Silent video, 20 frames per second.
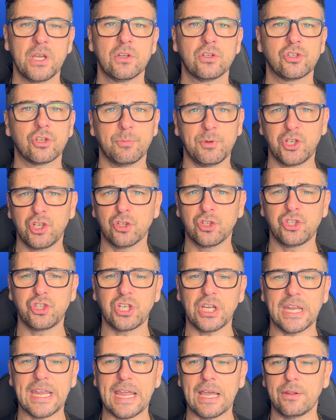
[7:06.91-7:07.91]
So be sure to
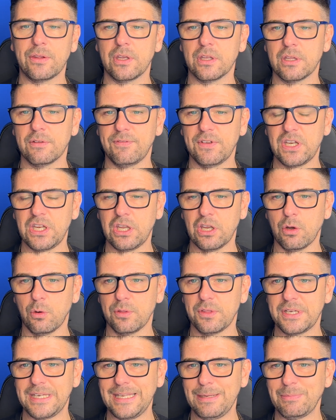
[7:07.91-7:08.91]
check out the other video on
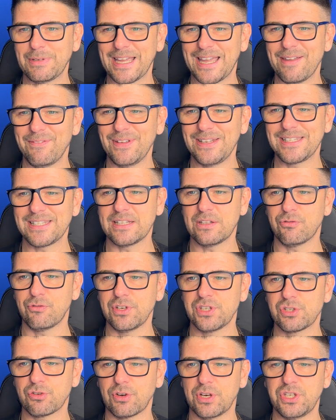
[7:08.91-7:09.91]
the deep dive into the
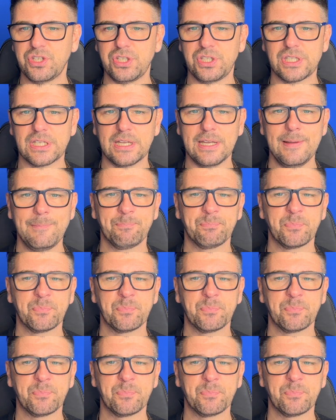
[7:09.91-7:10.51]
risk register.